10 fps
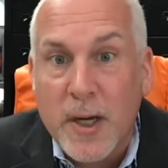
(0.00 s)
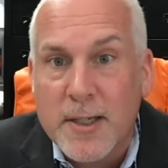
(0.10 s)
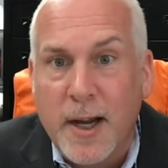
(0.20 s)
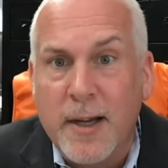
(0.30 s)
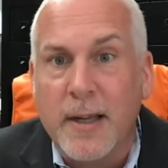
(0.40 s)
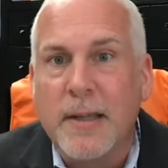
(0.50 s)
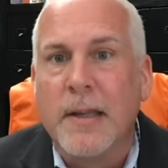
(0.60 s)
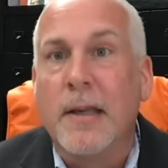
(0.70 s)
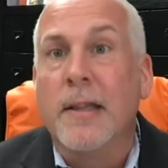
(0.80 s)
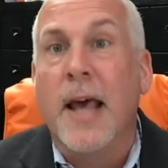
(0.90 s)
excited
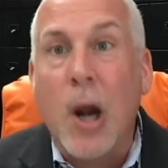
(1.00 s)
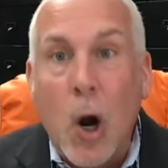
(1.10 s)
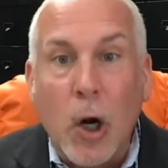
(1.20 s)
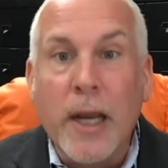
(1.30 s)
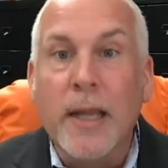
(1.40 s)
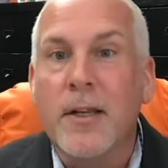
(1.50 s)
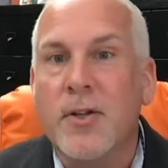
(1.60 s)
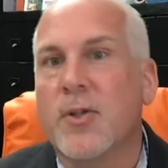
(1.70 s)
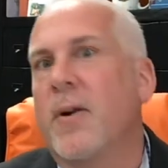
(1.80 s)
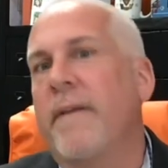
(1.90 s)
that our
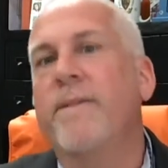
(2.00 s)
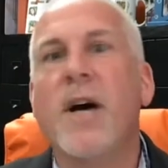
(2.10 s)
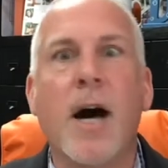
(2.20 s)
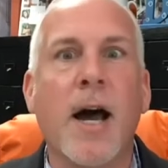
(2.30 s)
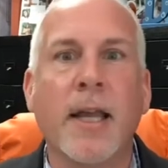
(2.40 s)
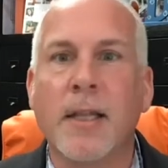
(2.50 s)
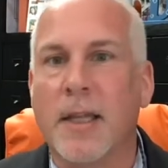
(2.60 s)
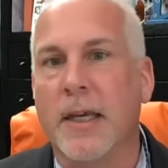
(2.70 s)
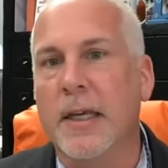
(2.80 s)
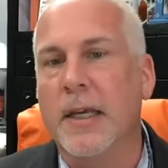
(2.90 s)
industry
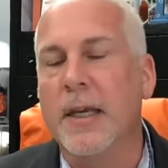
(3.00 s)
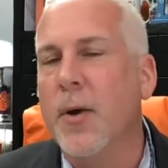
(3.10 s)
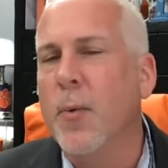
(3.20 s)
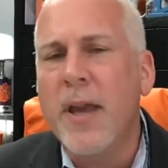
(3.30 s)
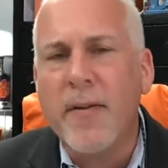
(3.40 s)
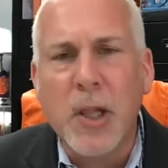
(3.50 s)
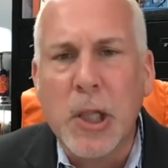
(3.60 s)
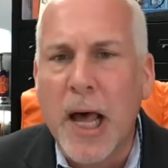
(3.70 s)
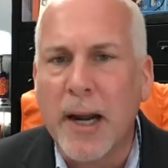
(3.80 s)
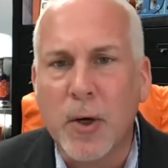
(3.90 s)
finally, you know, we have a
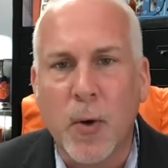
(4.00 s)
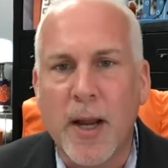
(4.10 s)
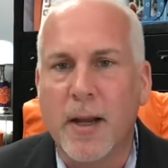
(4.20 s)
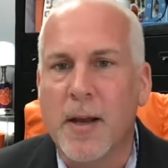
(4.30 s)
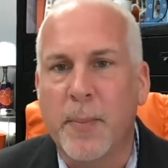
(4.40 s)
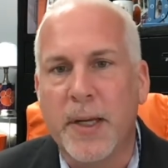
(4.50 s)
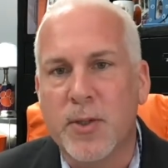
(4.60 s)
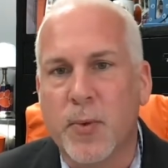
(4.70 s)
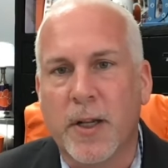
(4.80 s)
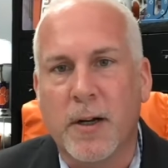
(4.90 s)
lot of great
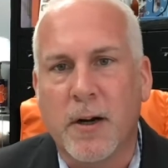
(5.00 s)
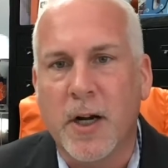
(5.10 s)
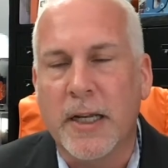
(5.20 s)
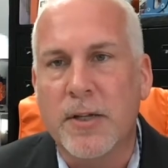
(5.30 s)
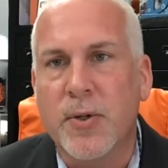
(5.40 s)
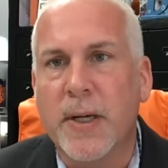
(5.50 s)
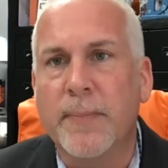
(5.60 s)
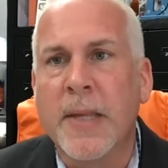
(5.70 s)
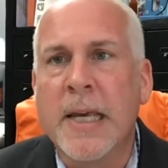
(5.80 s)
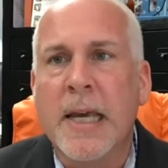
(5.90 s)
companies within our industry.
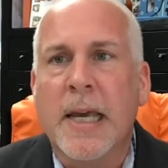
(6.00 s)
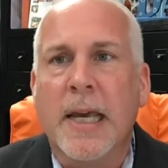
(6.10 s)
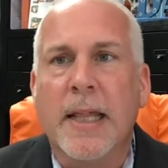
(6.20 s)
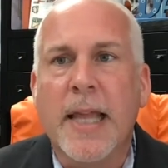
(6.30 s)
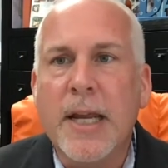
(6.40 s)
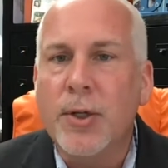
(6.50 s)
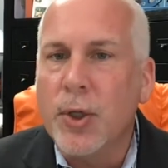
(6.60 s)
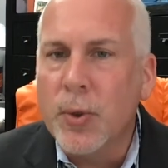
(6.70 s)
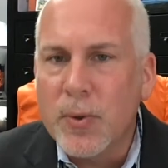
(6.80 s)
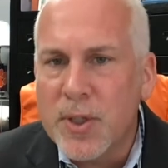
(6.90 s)
And they
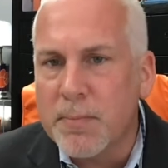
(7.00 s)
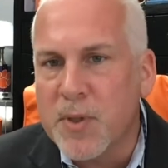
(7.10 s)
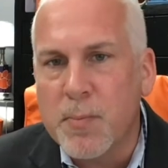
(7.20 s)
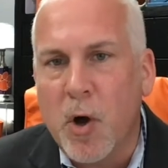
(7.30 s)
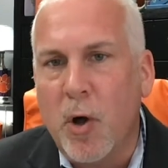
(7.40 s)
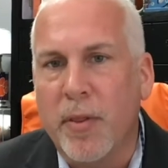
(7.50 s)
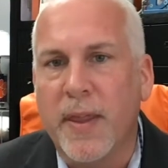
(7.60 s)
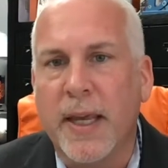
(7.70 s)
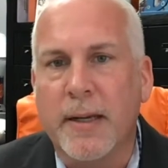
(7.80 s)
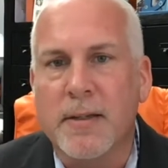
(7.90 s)
do some small
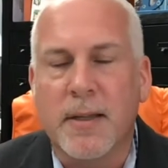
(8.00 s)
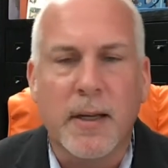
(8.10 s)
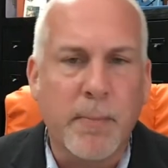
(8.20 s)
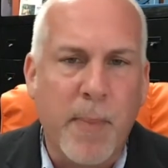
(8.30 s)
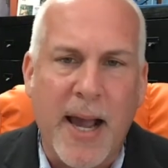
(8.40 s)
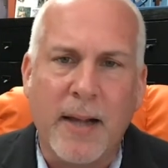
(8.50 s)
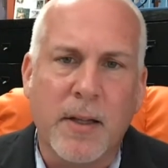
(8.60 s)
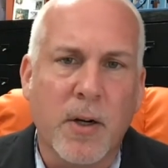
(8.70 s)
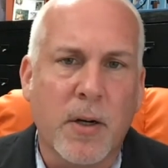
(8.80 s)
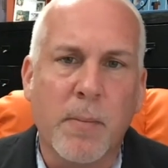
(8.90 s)
things that impact
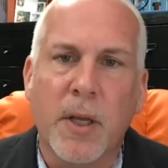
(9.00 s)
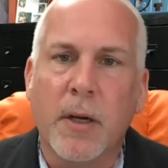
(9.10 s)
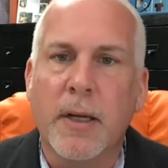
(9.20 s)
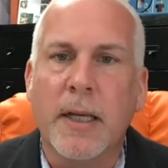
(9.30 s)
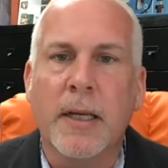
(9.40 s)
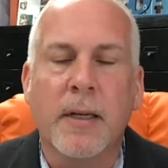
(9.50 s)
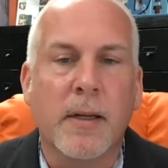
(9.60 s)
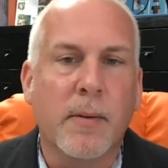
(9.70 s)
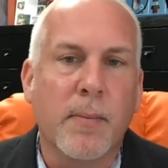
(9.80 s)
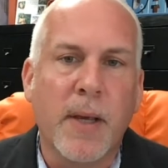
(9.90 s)
their community
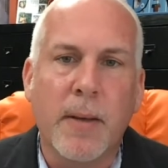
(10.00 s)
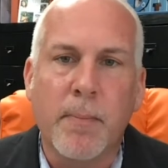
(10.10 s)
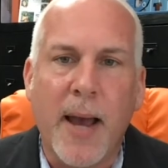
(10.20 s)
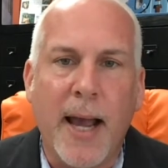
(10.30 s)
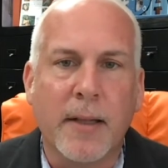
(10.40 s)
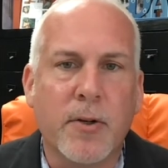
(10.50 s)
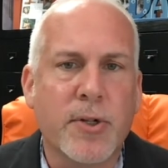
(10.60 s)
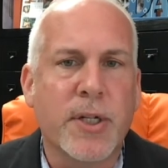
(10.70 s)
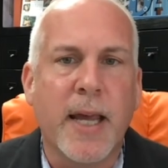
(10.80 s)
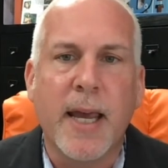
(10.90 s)
and impact their
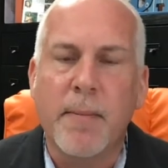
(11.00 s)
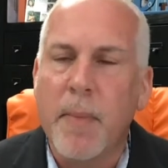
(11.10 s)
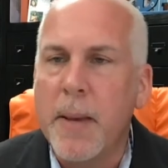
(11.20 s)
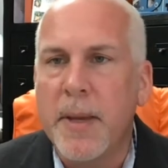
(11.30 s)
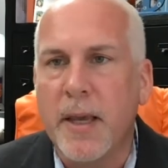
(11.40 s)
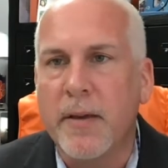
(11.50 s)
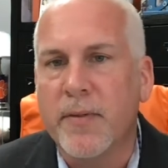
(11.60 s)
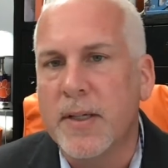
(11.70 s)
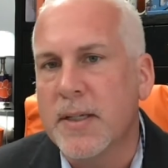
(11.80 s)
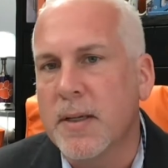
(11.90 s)
state, maybe
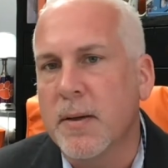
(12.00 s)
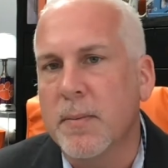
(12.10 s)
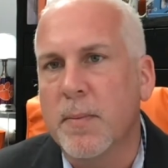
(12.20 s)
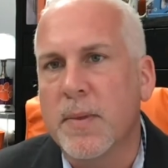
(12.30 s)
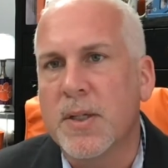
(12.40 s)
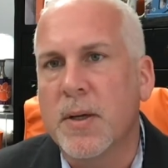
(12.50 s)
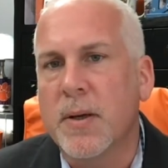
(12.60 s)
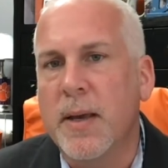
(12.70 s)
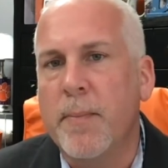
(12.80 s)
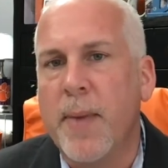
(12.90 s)
even some
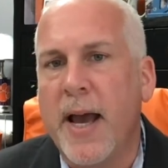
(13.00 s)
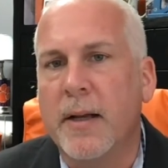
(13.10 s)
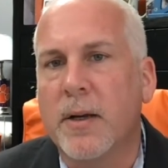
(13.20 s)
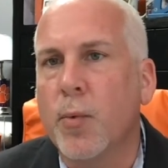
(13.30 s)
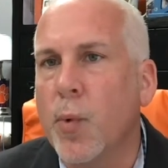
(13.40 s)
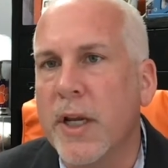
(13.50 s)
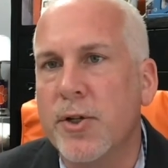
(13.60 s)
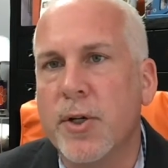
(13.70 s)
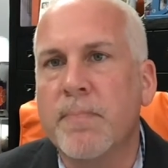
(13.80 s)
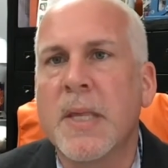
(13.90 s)
impact a region.